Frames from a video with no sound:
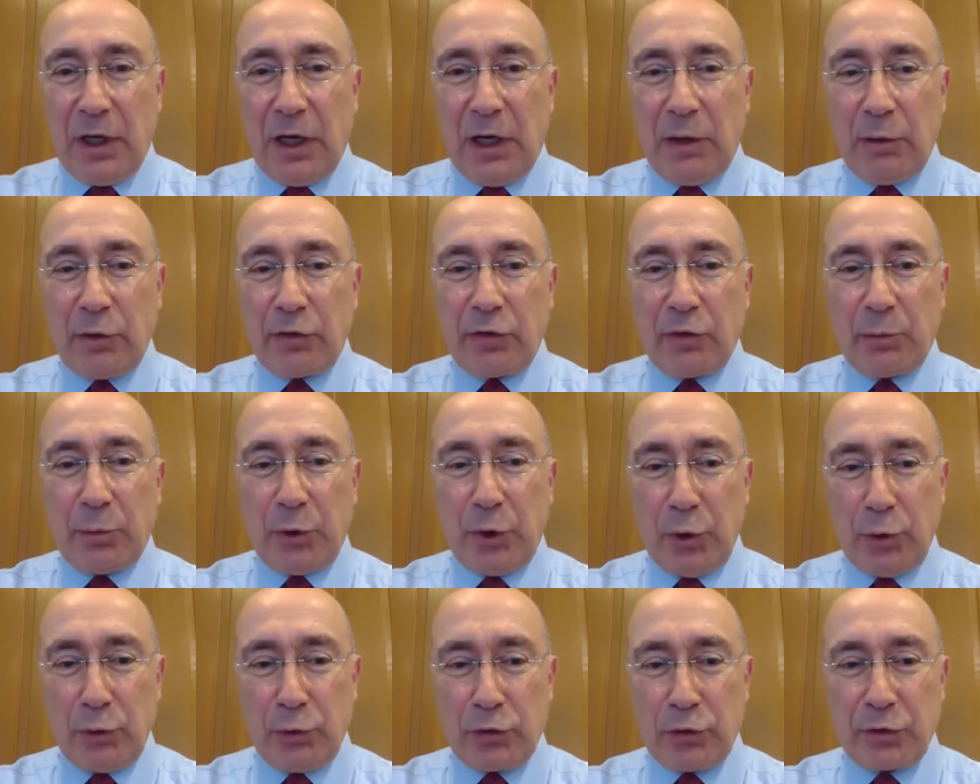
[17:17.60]
I was
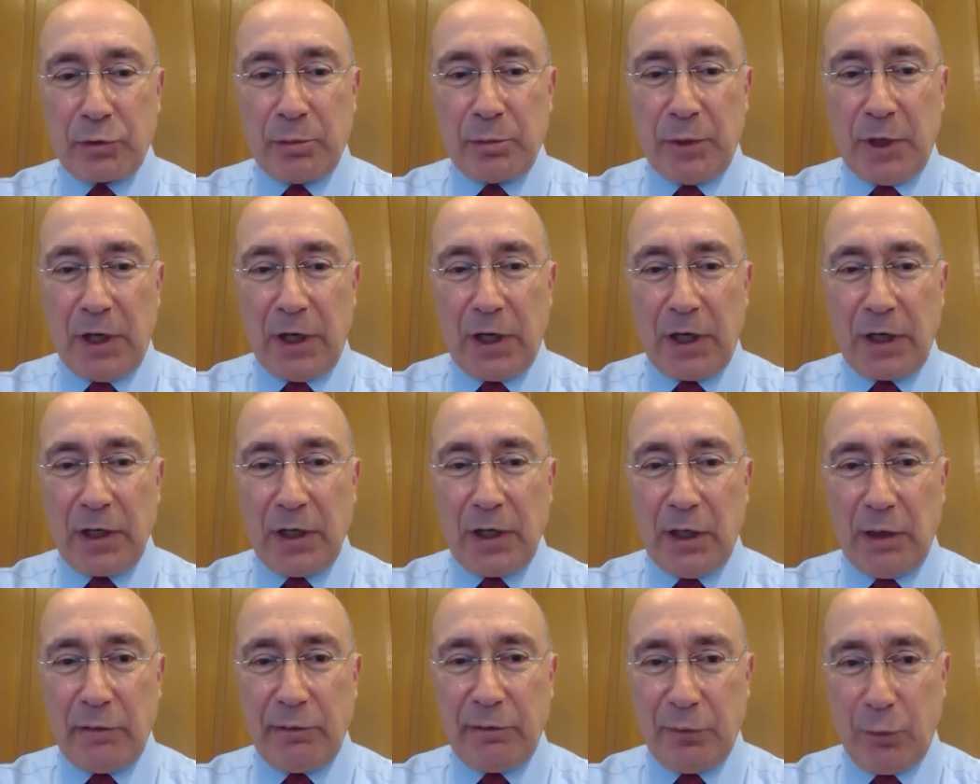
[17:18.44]
approached by
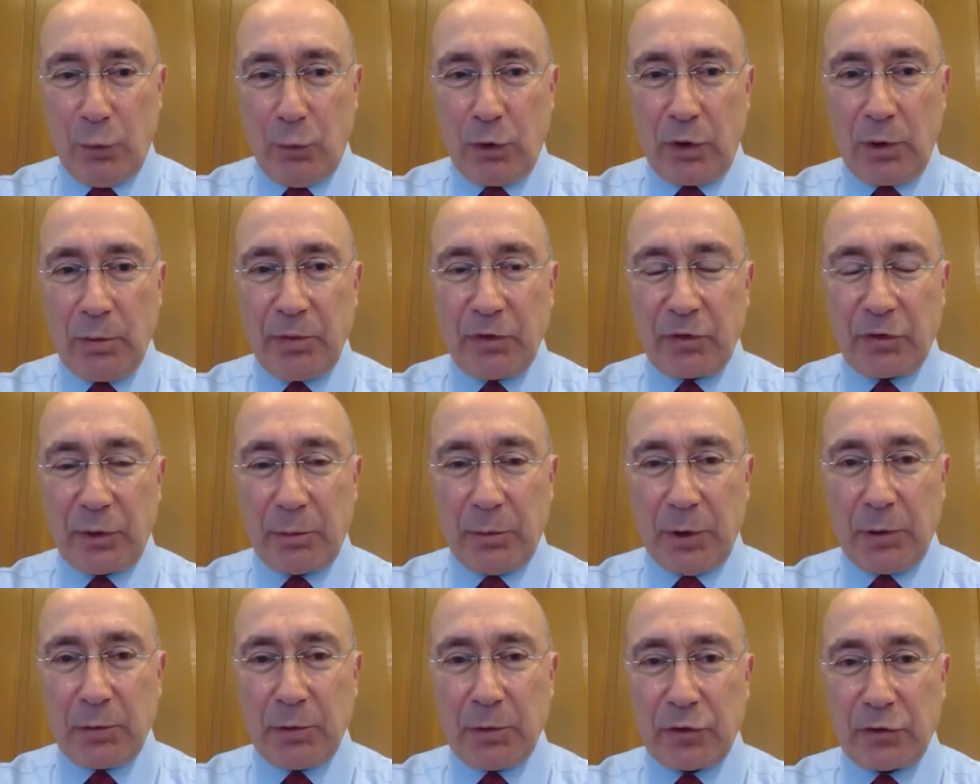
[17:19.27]
uh, Forbes, the
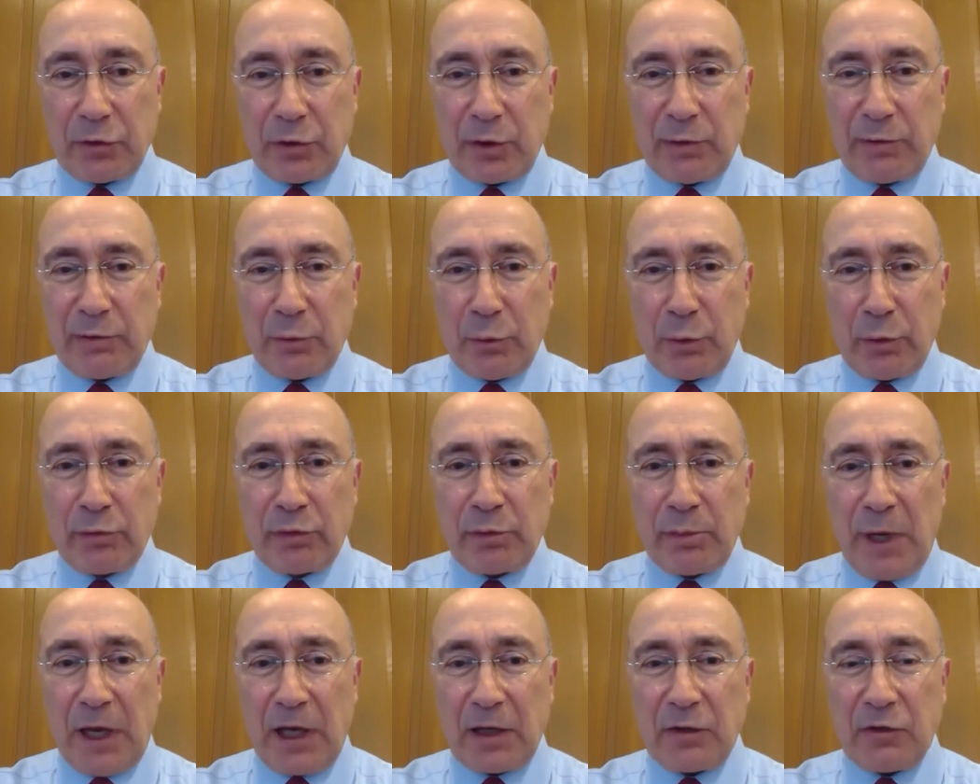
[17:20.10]
publisher of
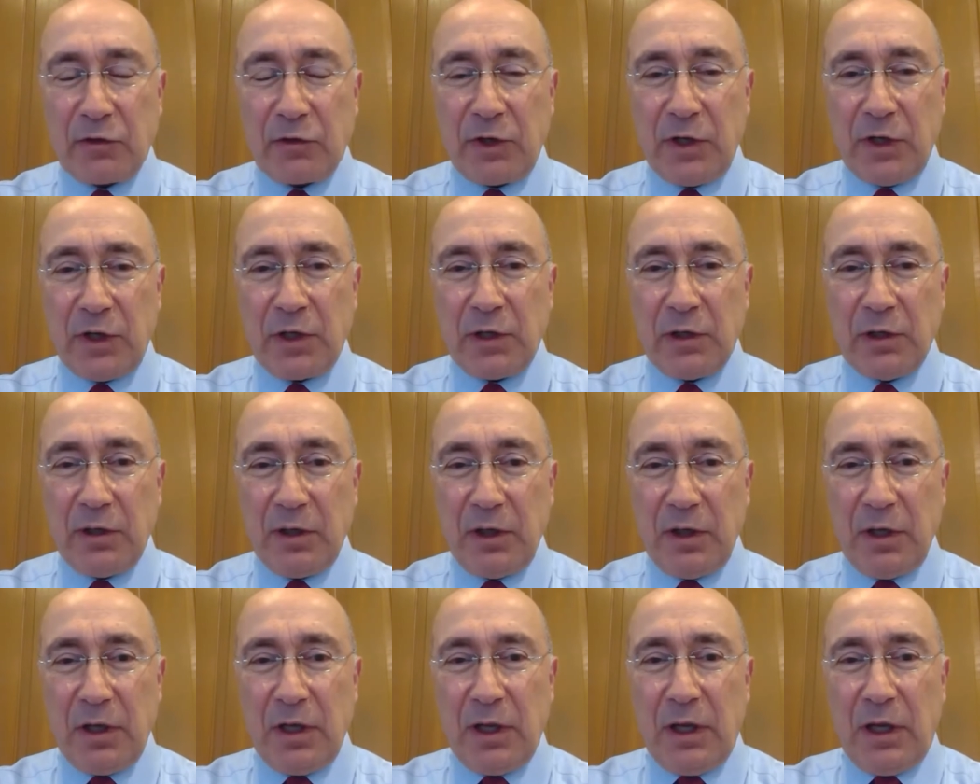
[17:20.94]
Forbes magazine.
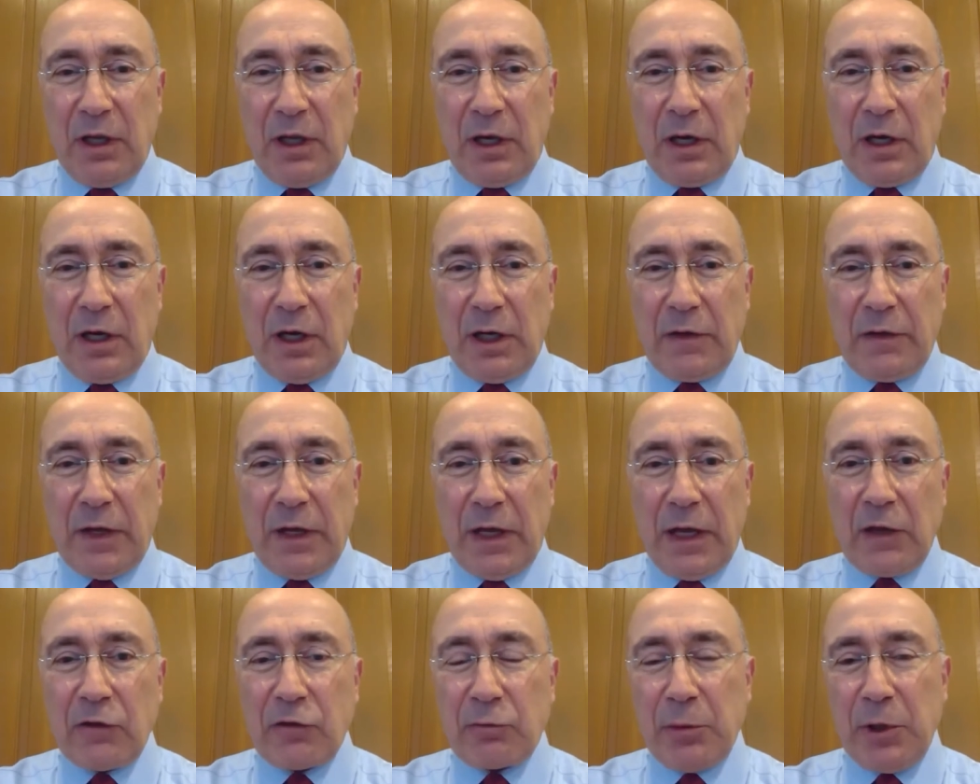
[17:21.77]
Uh, mm-hmm.
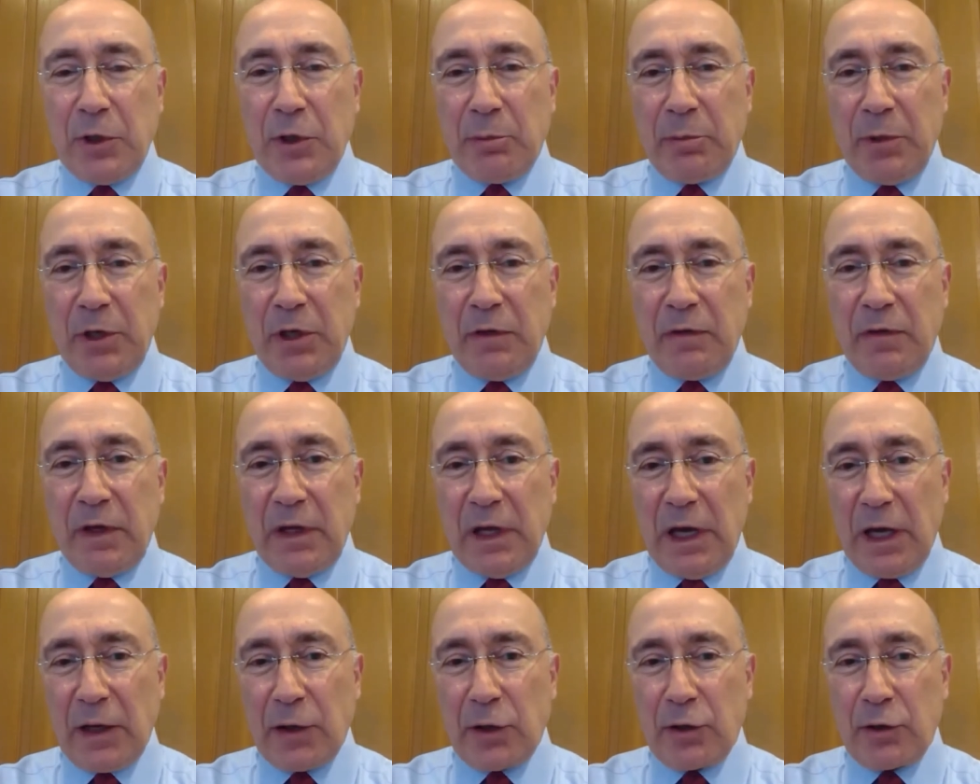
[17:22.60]
they asked me to be
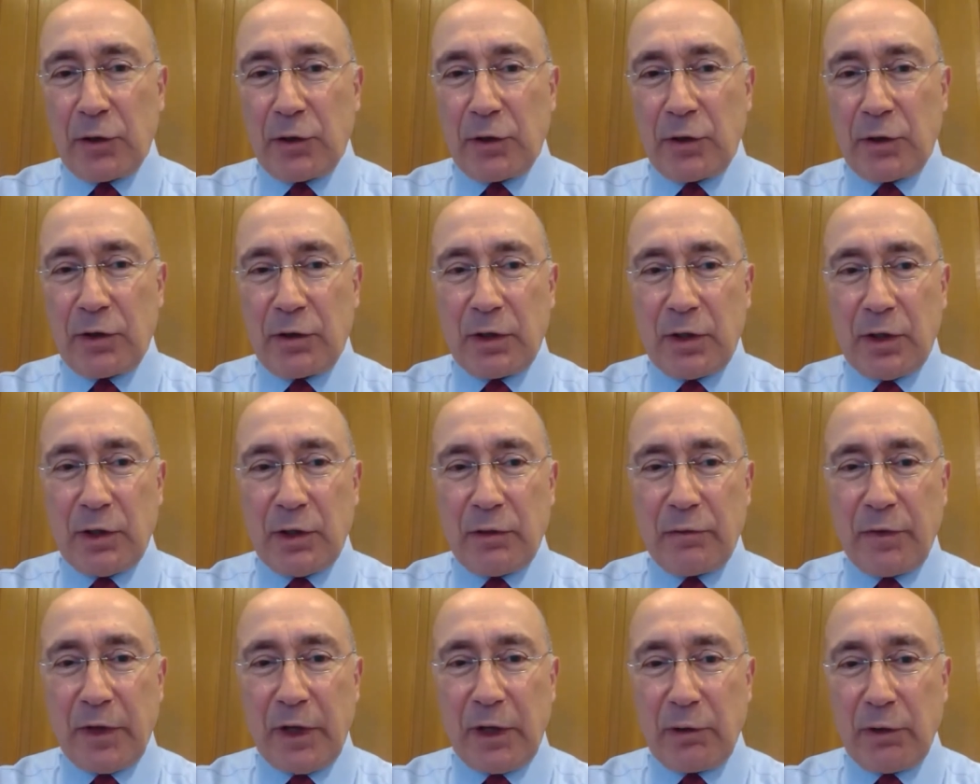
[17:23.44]
the editor
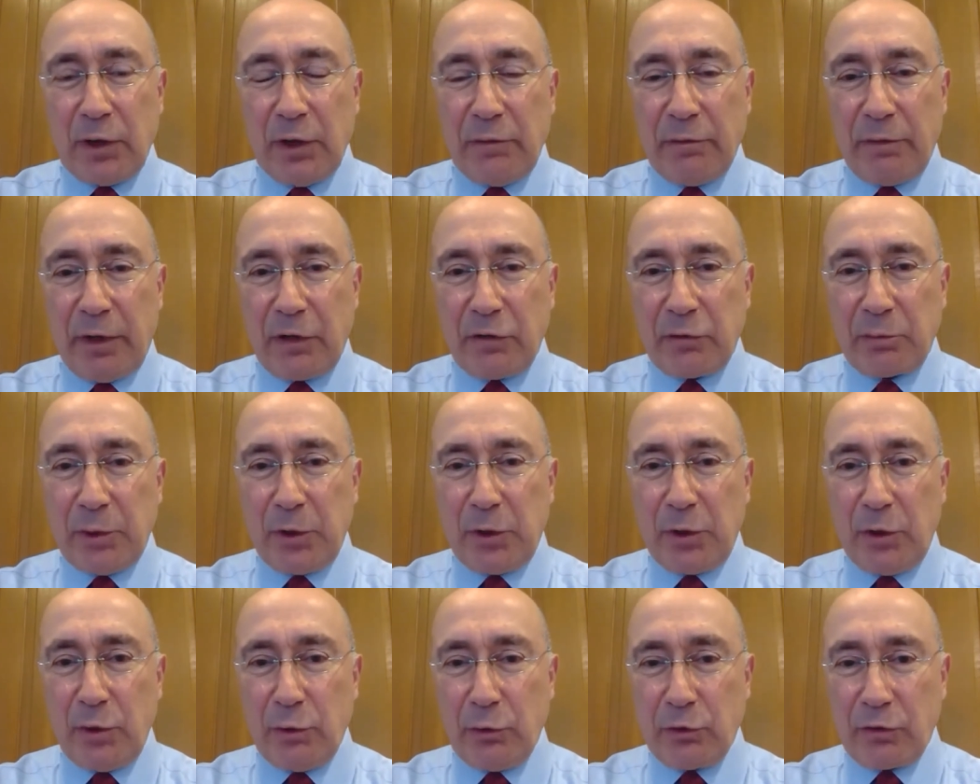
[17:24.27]
of their
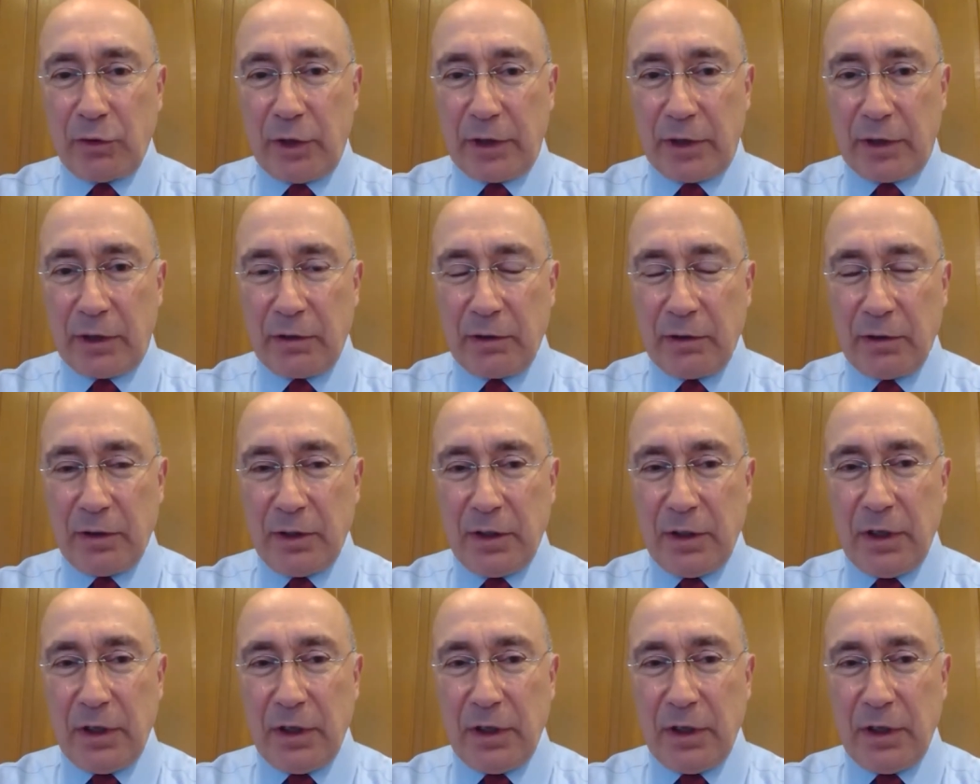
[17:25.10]
investment newsletter.